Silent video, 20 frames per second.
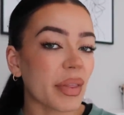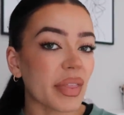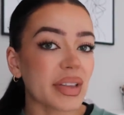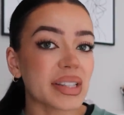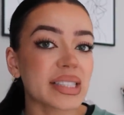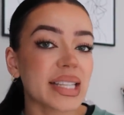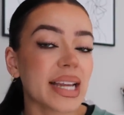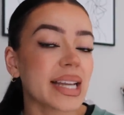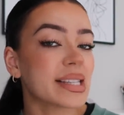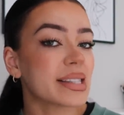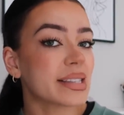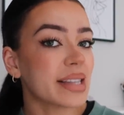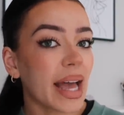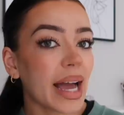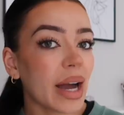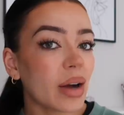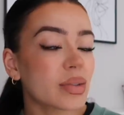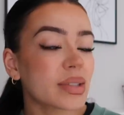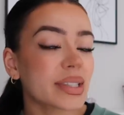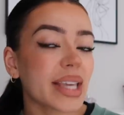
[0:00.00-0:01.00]
Mother's Day
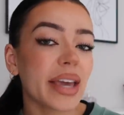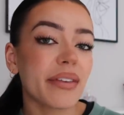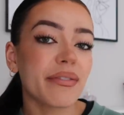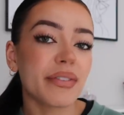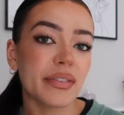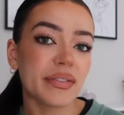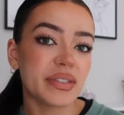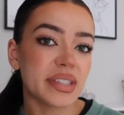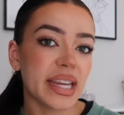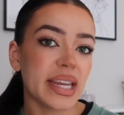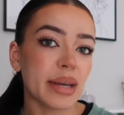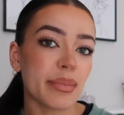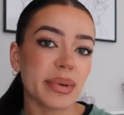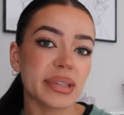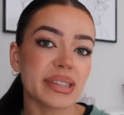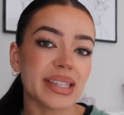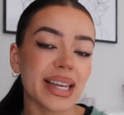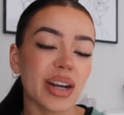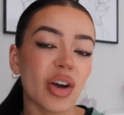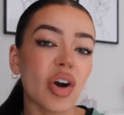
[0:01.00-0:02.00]
sale to get
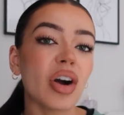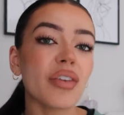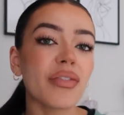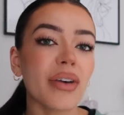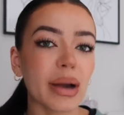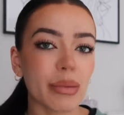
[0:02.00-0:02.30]
15% off,